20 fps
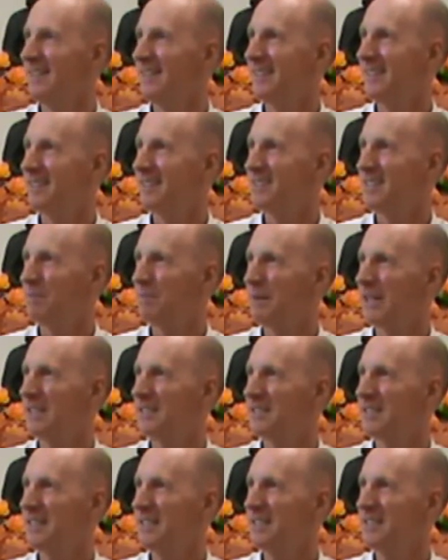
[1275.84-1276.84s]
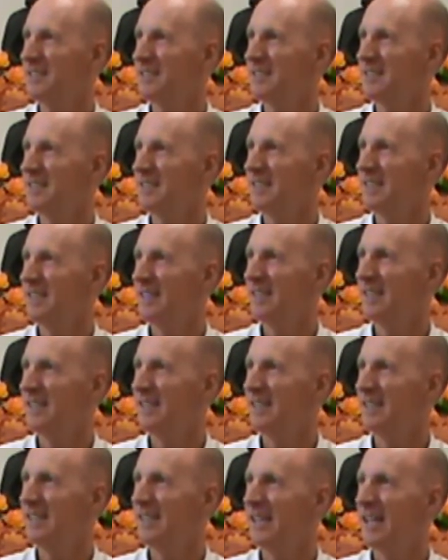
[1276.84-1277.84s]
Does that make sense? Mm-hmm.
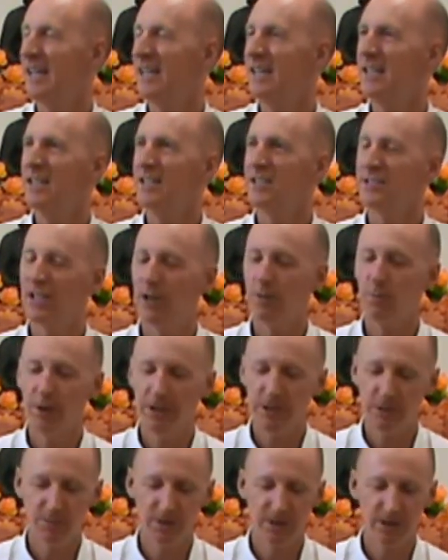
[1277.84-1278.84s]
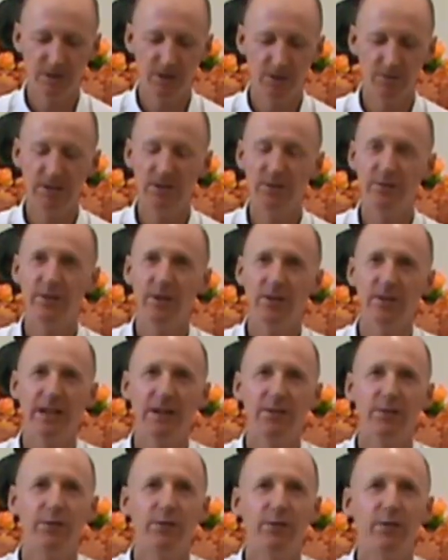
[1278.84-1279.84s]
Yeah. So what you want to do is feel
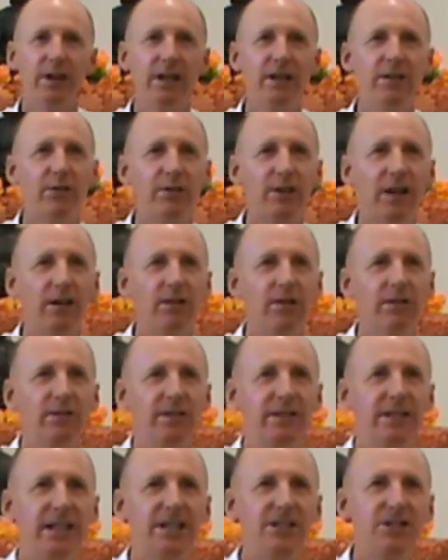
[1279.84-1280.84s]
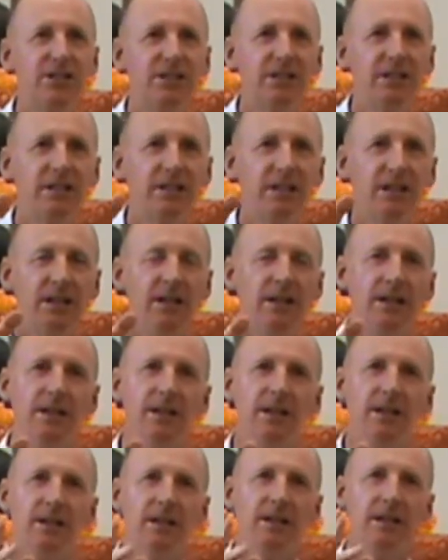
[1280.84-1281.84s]
that free flow of attention.
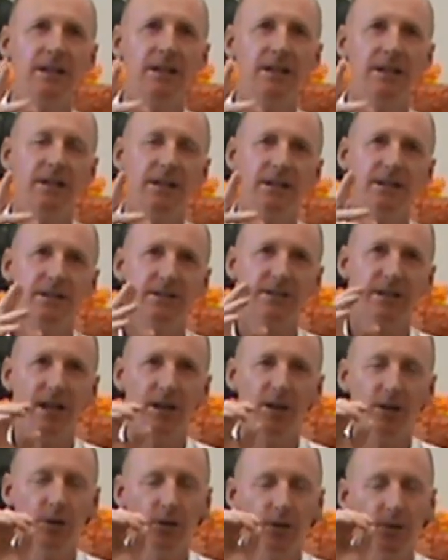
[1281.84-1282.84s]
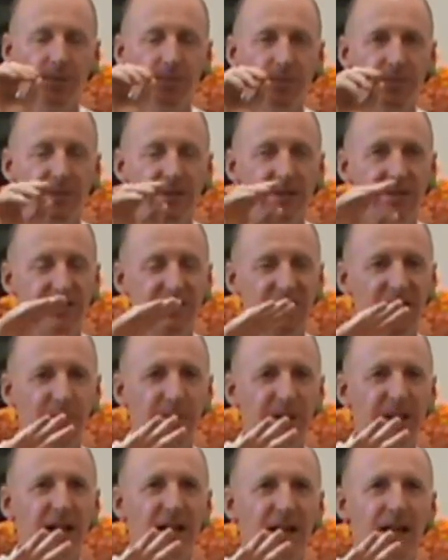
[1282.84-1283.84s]
So to sum
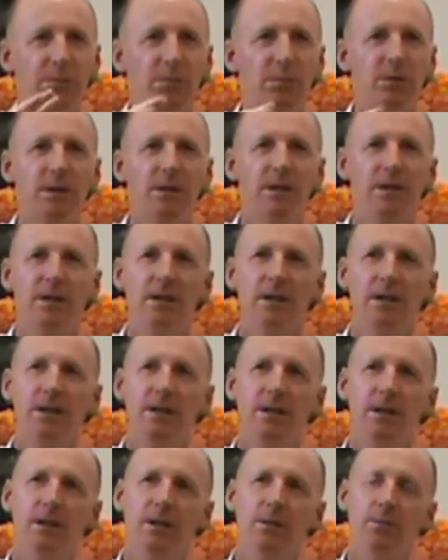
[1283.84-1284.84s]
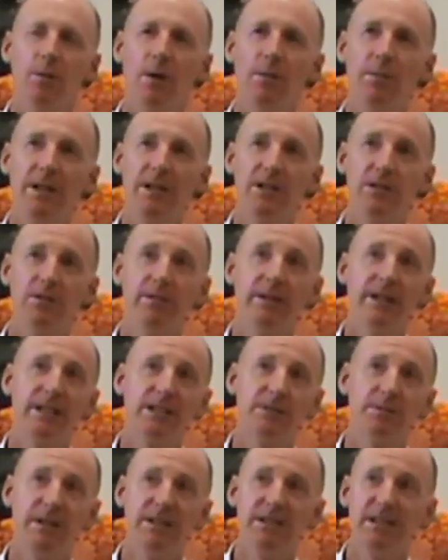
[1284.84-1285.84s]
it up, what we're doing
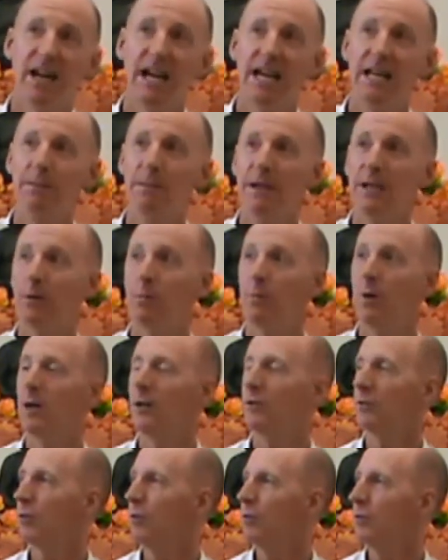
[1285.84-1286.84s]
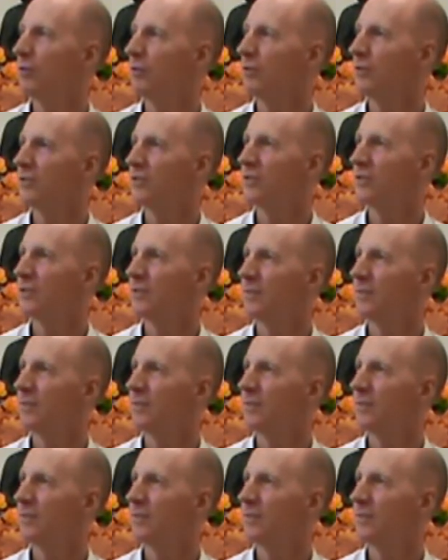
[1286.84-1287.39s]
is we're taming a wild horse.